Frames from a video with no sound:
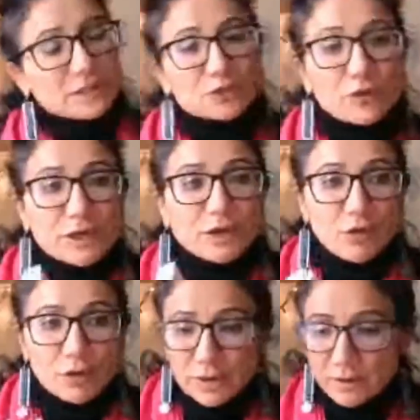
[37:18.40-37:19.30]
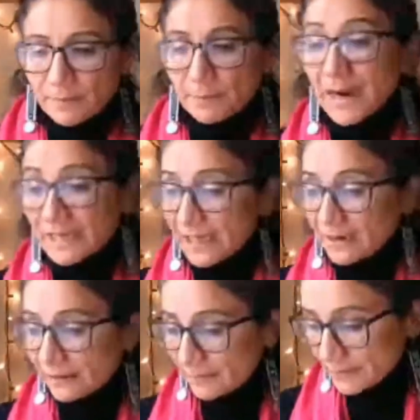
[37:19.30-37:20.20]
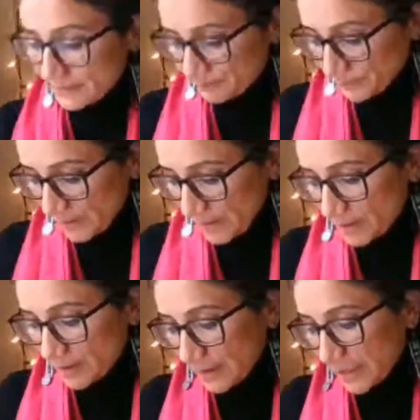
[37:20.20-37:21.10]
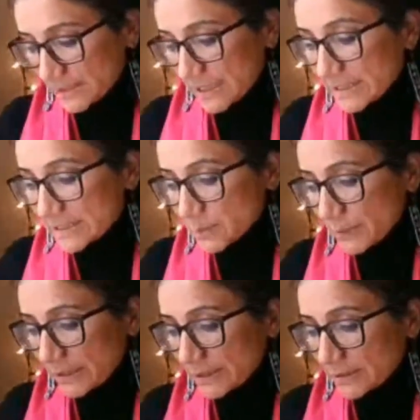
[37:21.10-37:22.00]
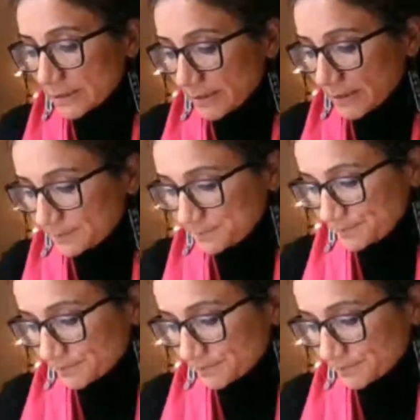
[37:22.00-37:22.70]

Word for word: the story on Patankar uh, it ends with uh,